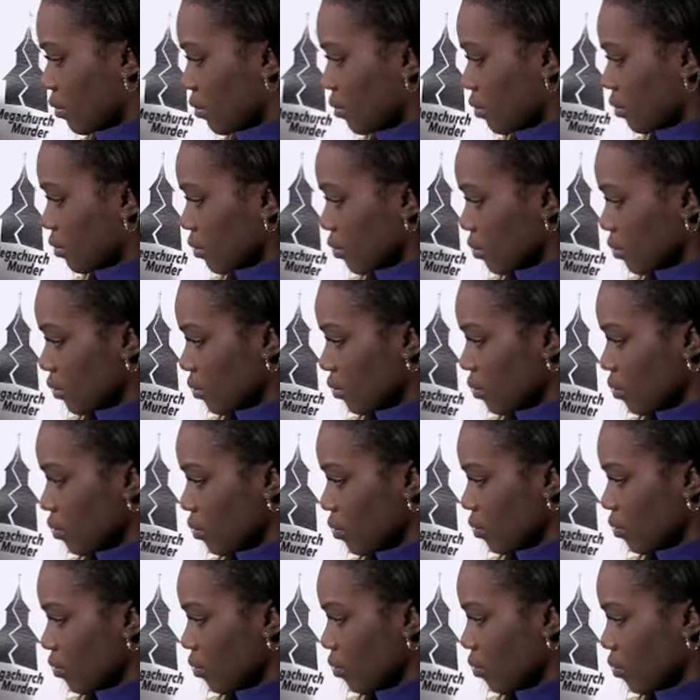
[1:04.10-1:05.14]

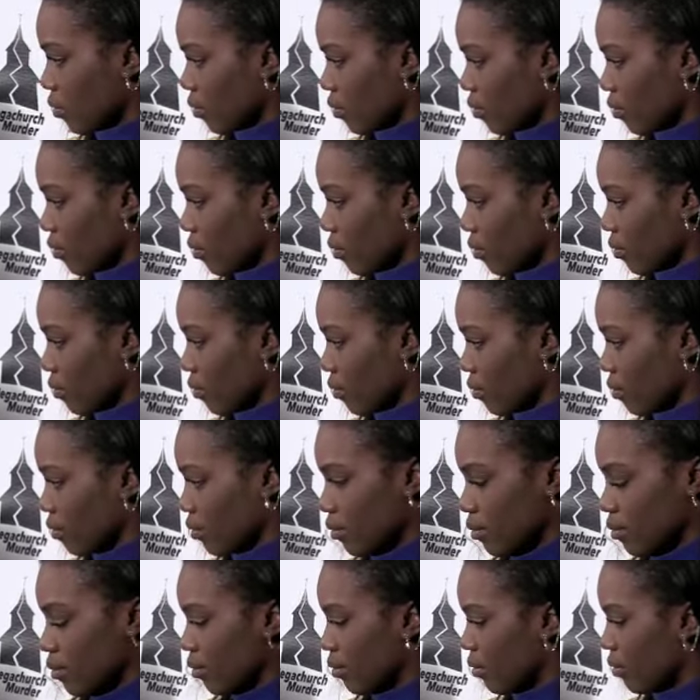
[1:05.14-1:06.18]

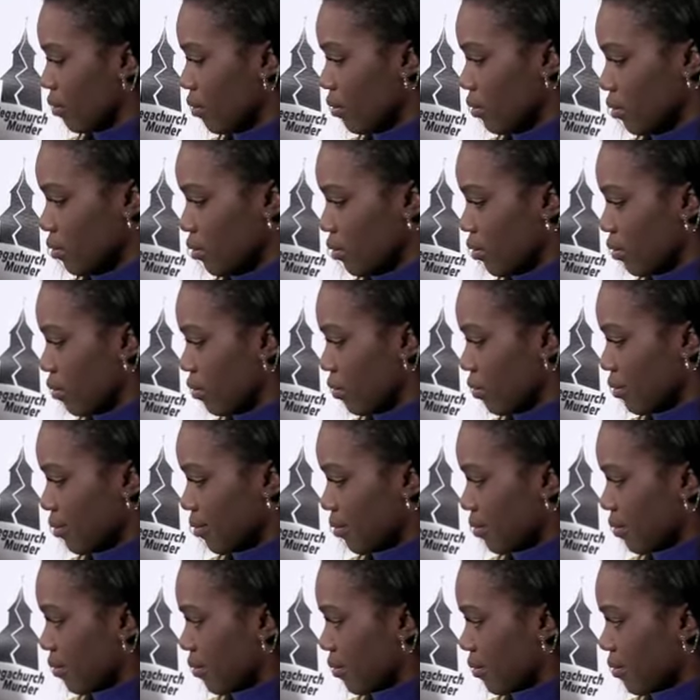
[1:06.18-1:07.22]

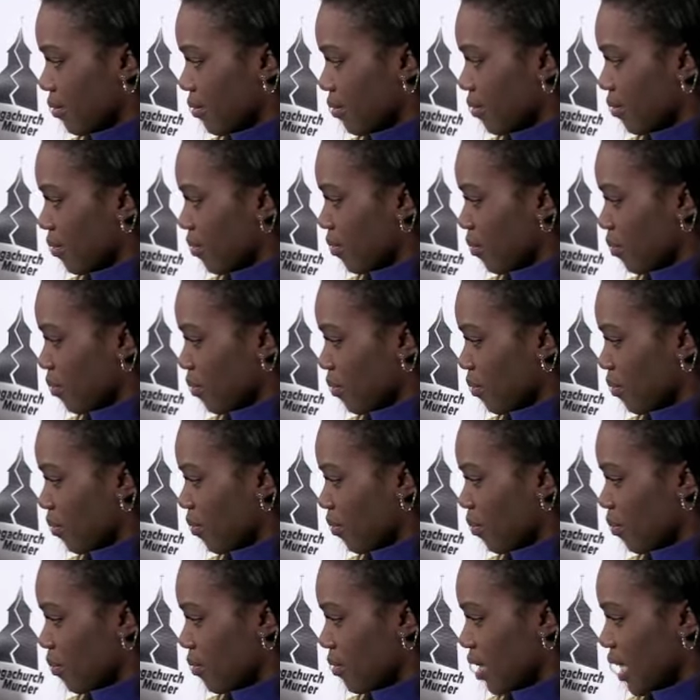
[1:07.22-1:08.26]

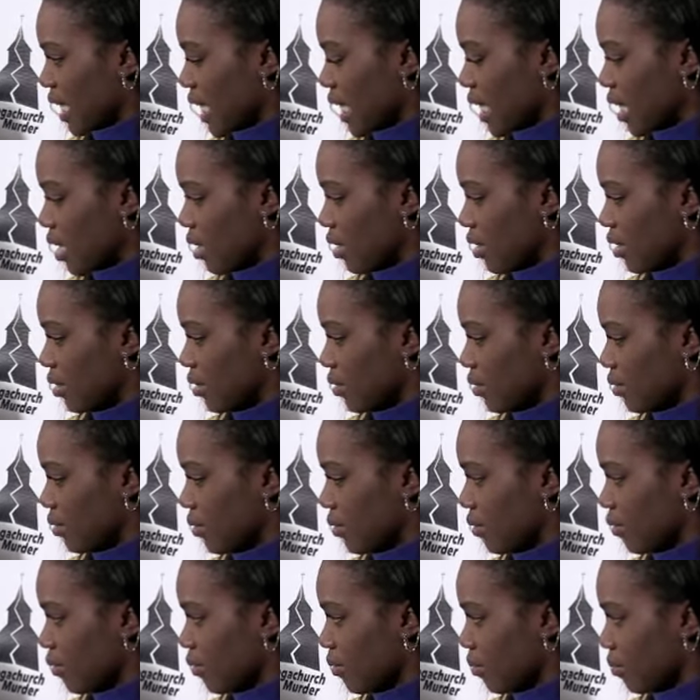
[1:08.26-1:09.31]

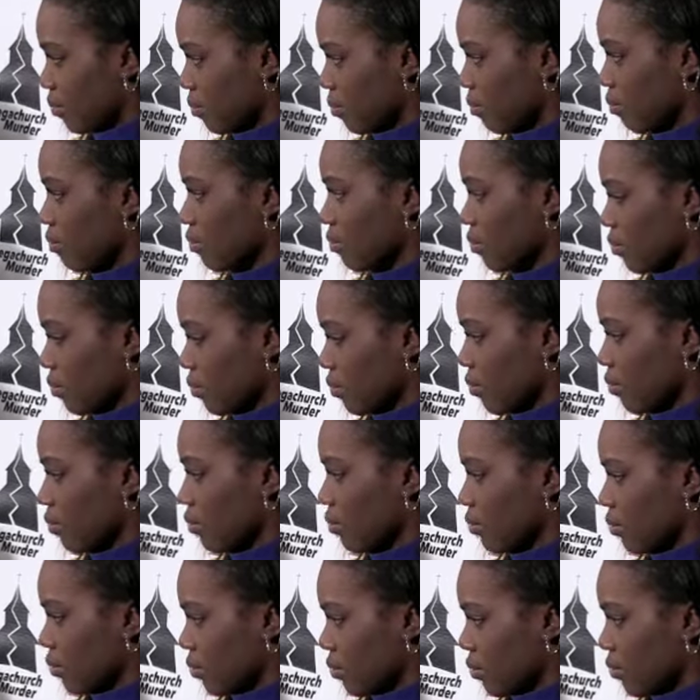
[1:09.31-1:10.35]

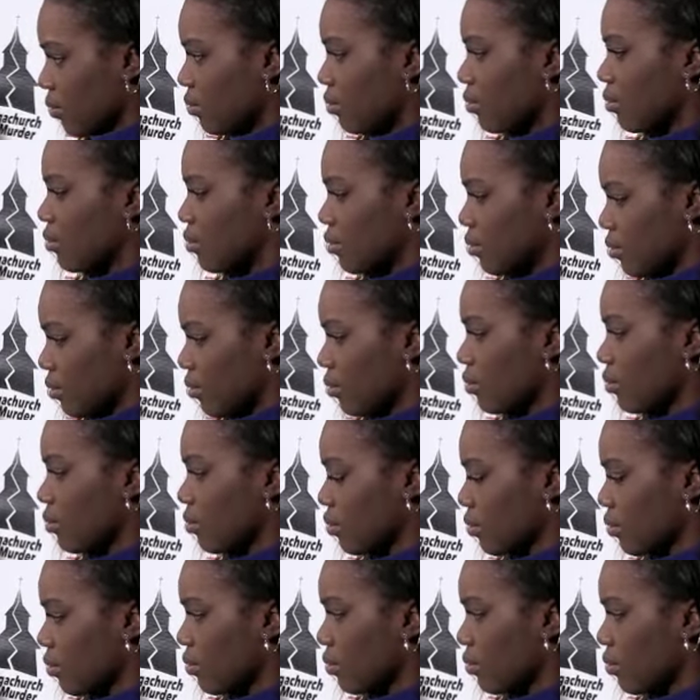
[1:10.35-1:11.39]

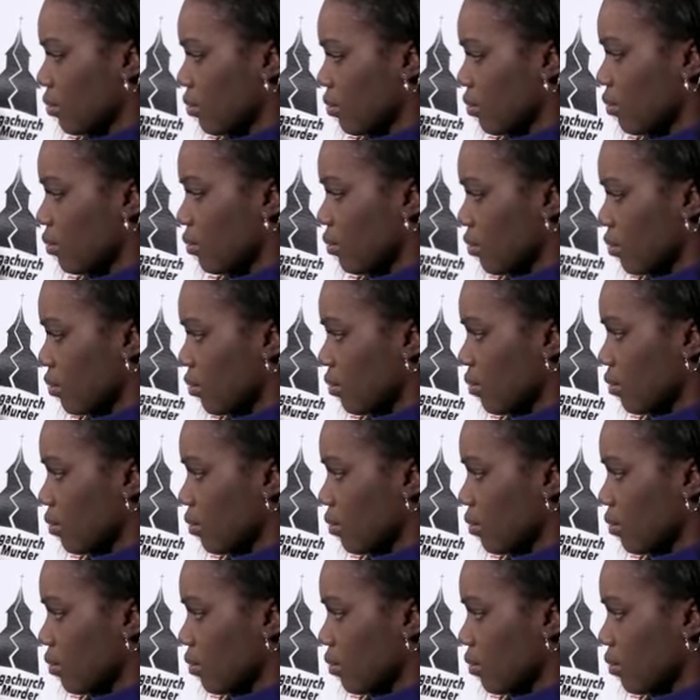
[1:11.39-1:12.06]
[no speech]